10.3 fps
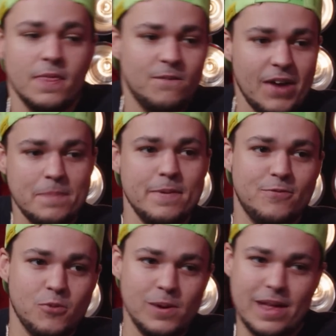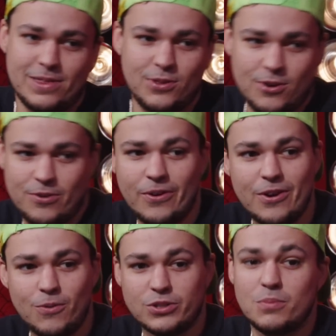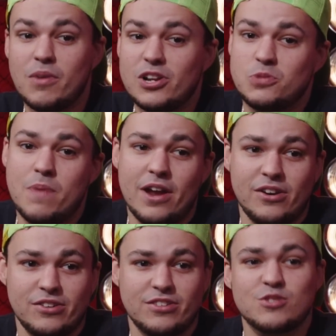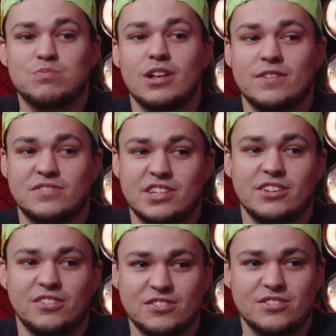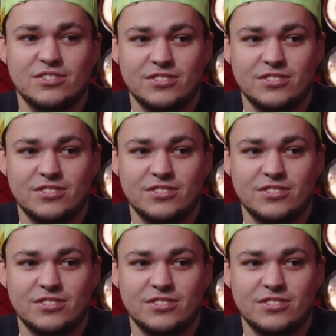The fight before that though was a much better display of skills.